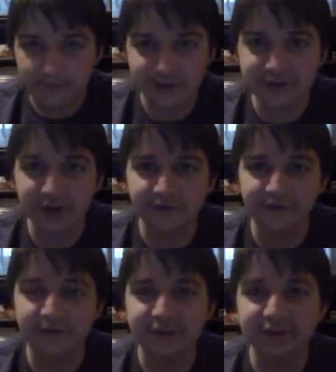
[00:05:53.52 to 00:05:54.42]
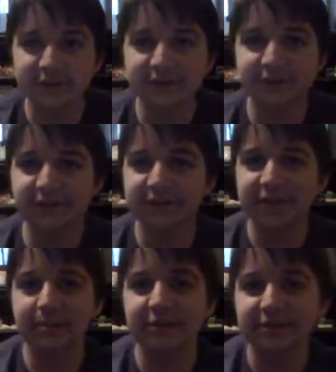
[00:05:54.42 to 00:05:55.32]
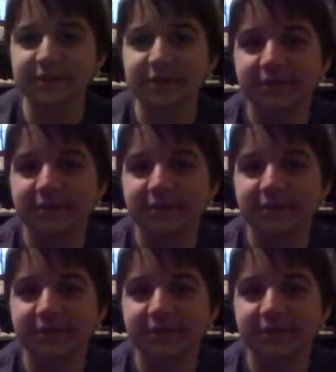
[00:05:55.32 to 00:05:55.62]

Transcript: First off, just just listen to that music.